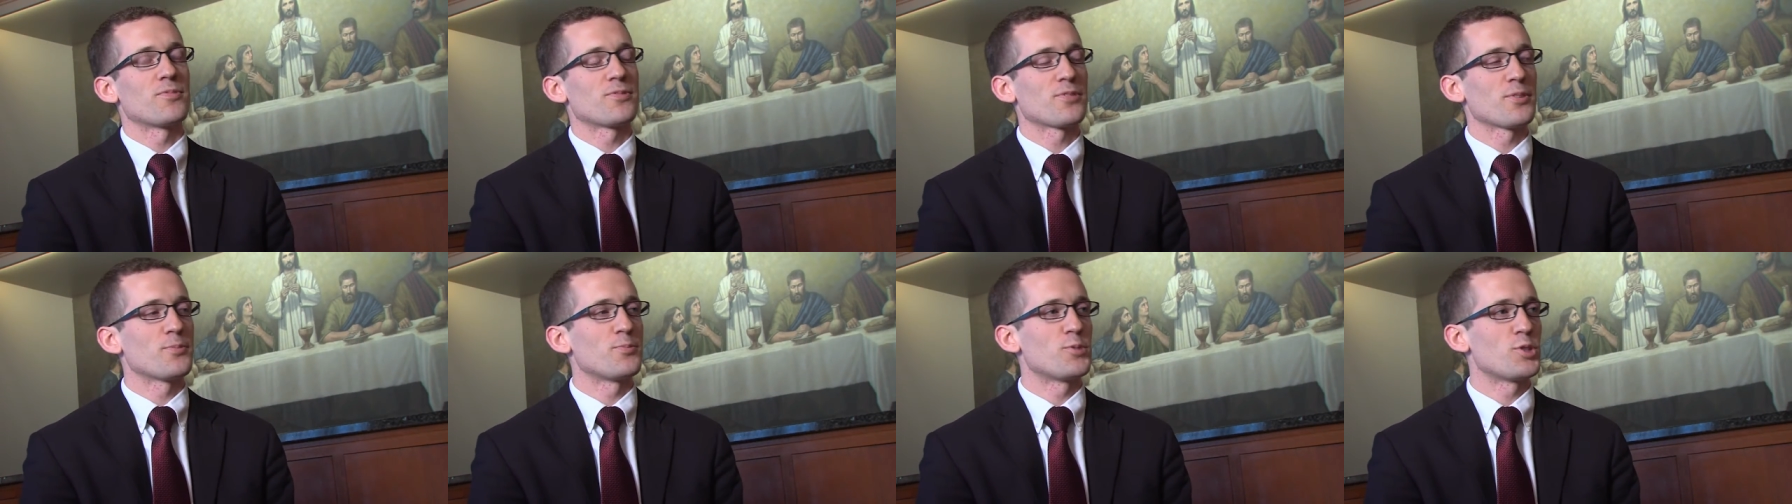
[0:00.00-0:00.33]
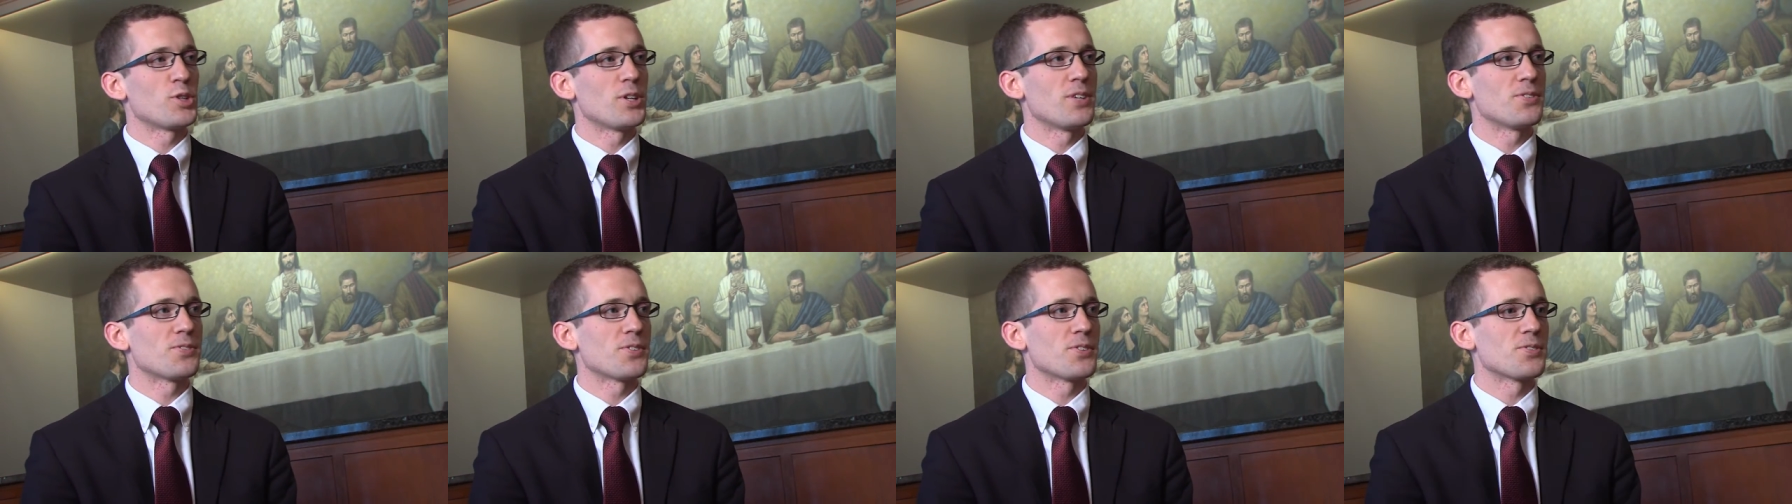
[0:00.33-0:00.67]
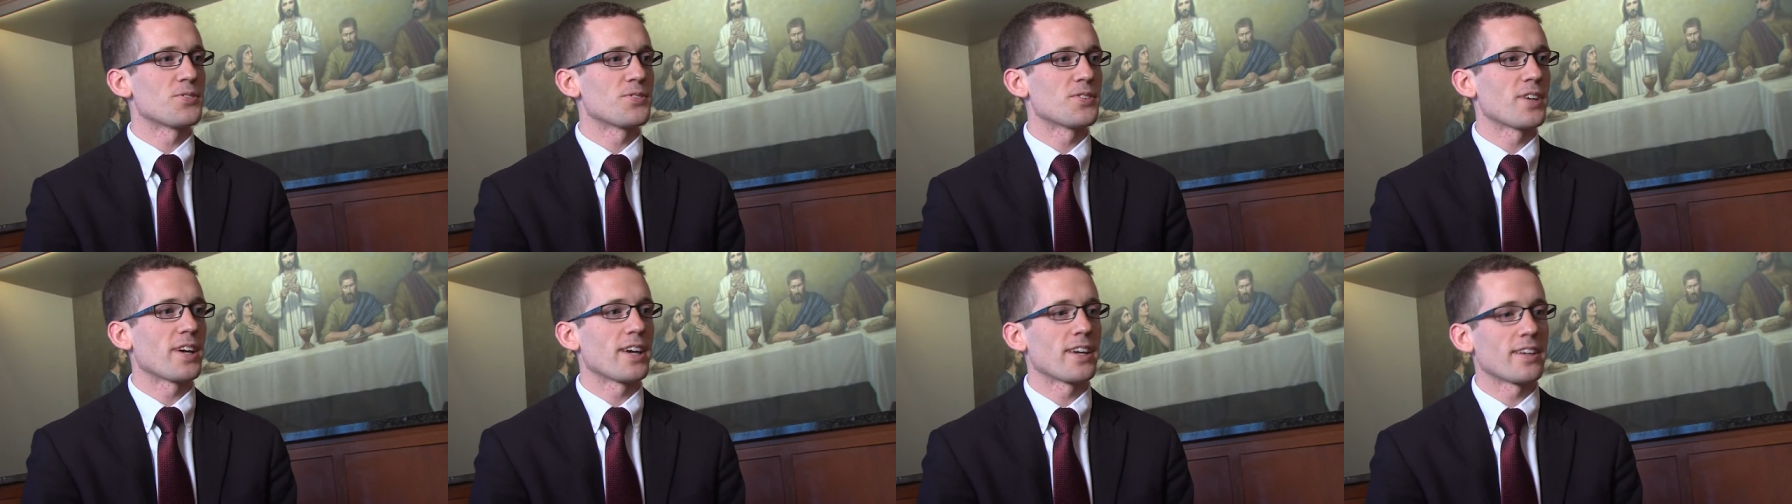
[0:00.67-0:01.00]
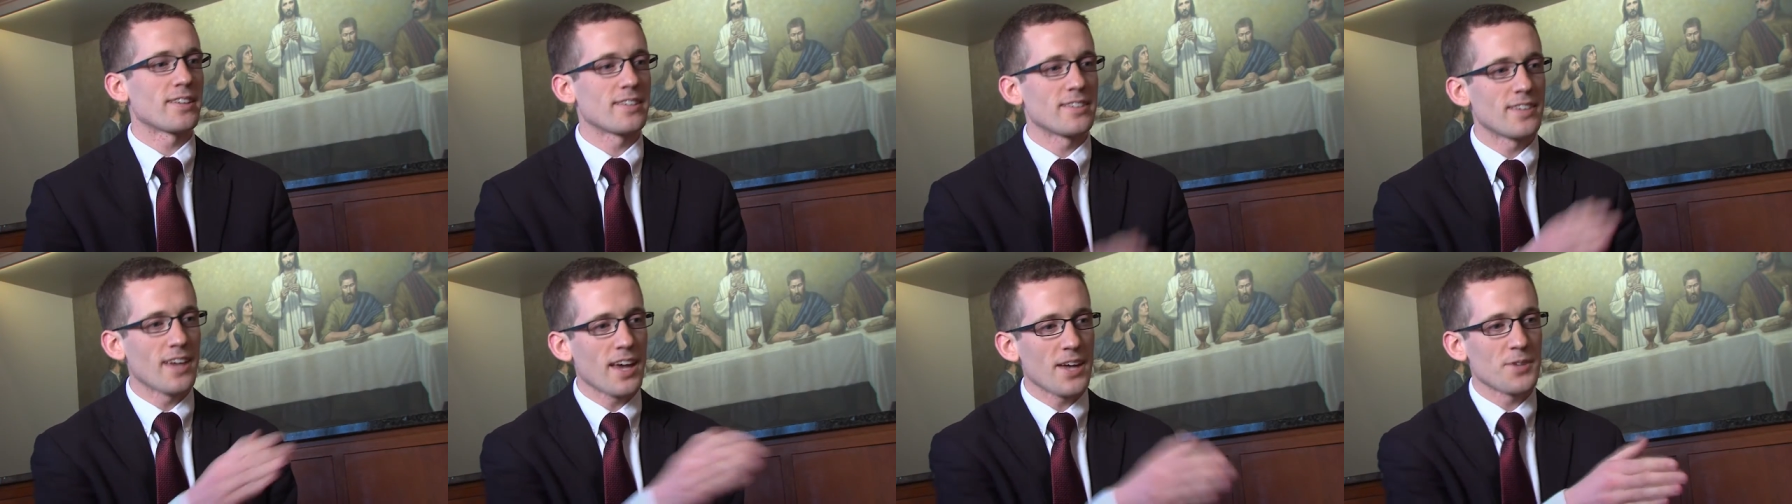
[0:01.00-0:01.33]
from Jesus
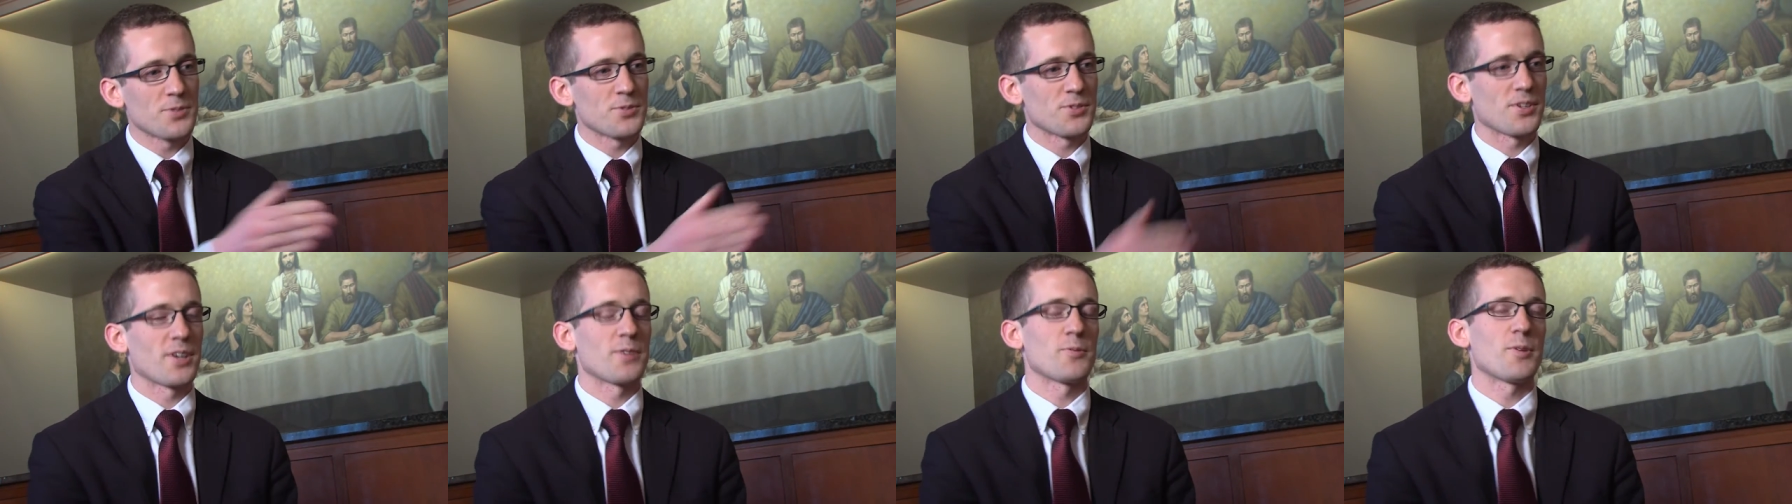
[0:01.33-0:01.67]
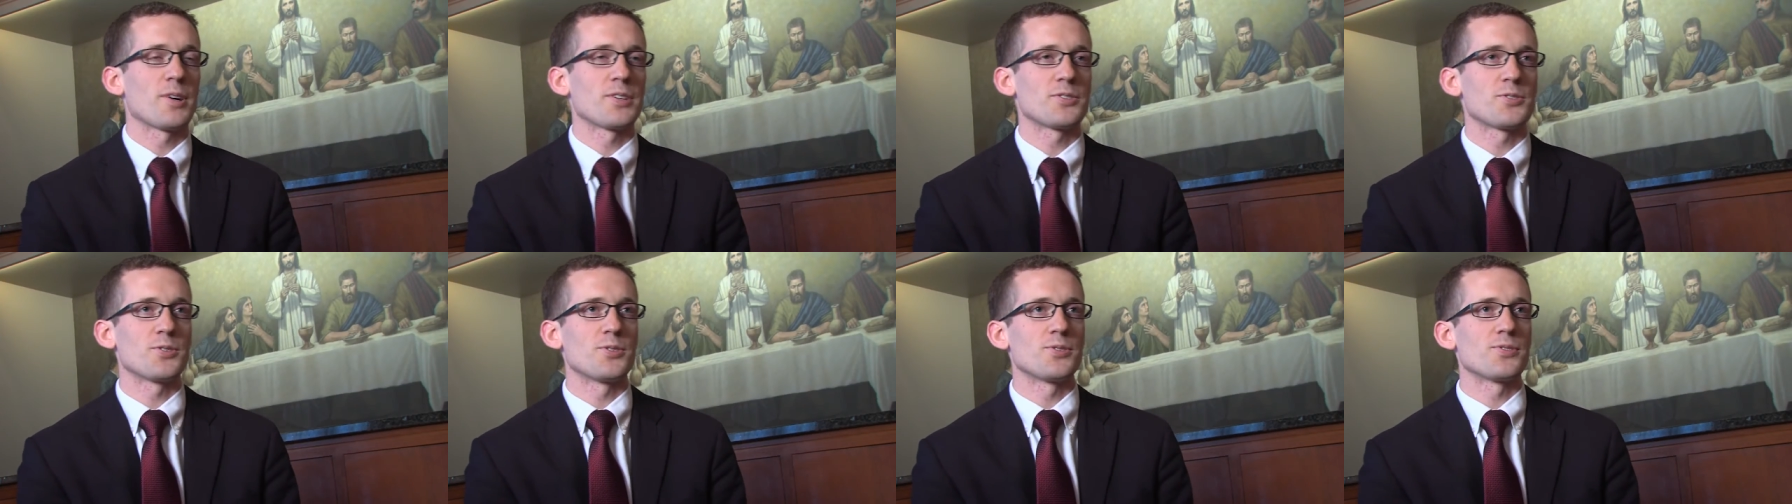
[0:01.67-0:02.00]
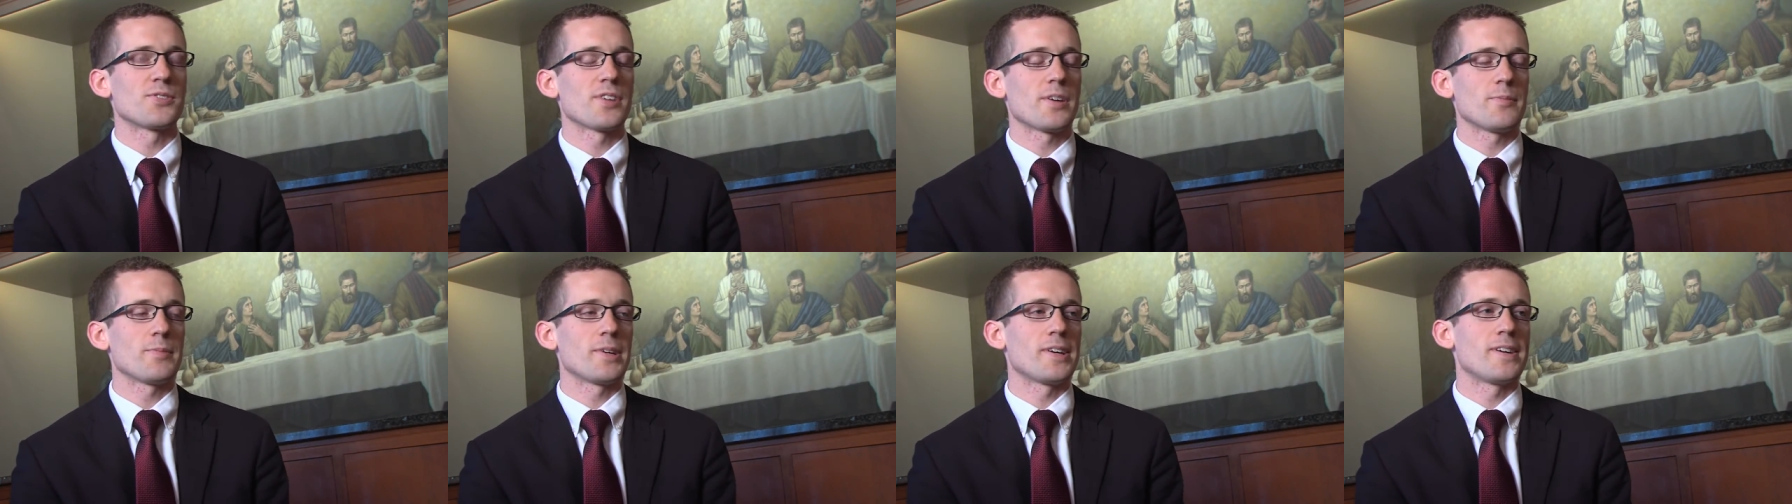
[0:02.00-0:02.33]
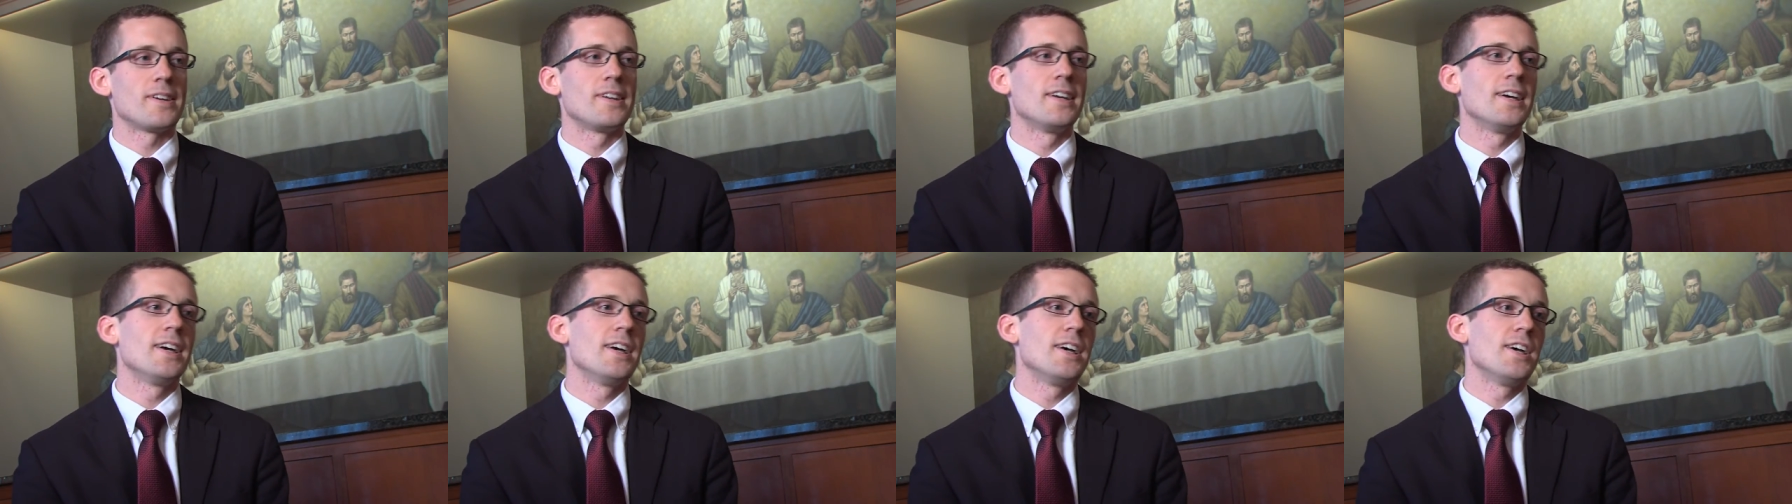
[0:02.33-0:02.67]
saying, yes, I want you in seminary.